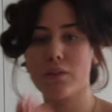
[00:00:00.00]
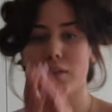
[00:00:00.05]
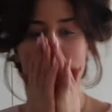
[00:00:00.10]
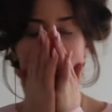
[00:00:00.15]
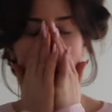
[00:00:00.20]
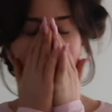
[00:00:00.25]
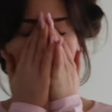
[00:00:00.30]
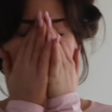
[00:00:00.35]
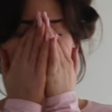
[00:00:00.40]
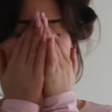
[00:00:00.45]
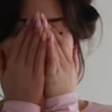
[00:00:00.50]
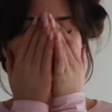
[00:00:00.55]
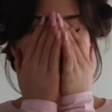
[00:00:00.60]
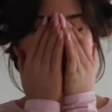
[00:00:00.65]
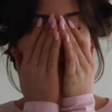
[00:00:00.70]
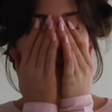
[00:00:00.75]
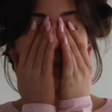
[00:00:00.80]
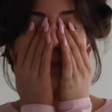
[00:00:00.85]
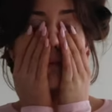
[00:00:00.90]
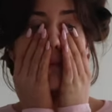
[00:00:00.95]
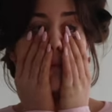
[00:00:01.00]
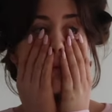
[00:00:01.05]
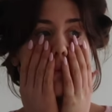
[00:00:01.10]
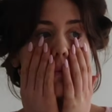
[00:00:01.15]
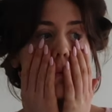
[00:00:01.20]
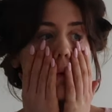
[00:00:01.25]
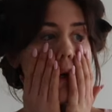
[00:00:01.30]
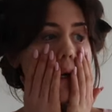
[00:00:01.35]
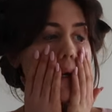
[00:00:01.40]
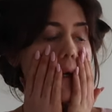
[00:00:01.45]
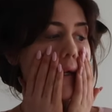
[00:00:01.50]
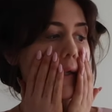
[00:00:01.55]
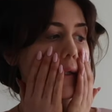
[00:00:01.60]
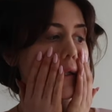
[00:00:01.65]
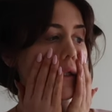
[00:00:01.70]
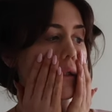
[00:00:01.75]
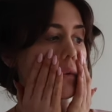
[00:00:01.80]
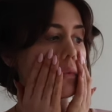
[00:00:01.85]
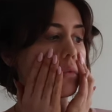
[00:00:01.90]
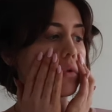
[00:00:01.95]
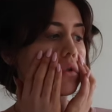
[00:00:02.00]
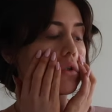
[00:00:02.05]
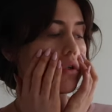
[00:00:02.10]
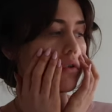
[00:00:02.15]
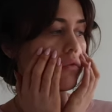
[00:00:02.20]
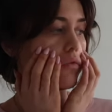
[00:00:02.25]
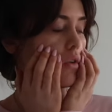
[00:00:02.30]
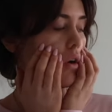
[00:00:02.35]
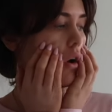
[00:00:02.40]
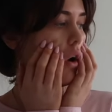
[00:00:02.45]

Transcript: understand where it would have